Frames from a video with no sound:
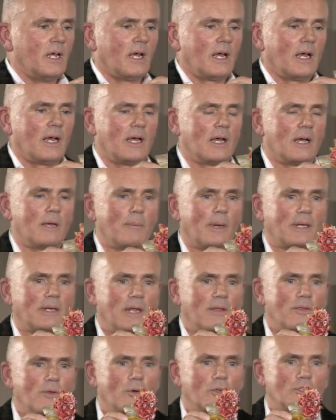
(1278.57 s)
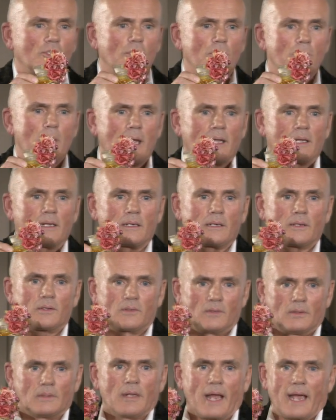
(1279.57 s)
Uh, but I thought you might
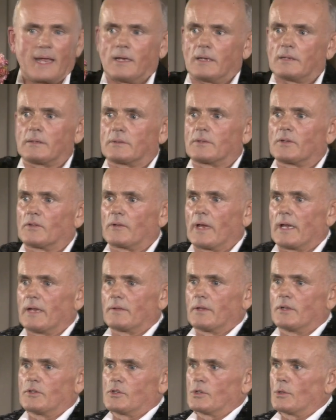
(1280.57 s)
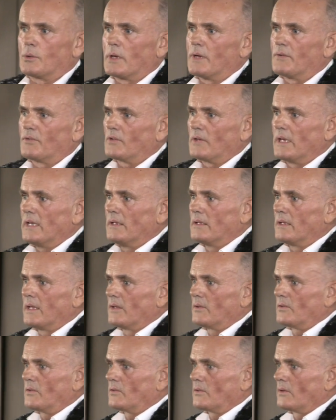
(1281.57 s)
like to say that you have seen
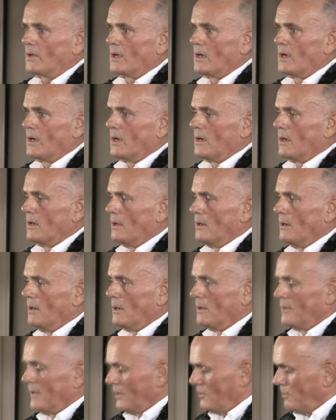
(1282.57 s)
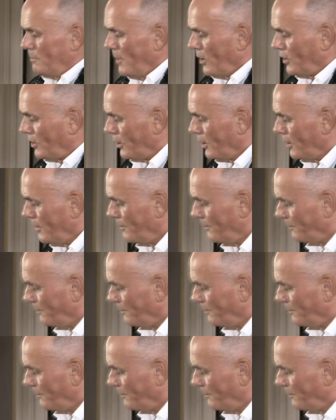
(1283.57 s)
this, uh, this bottle.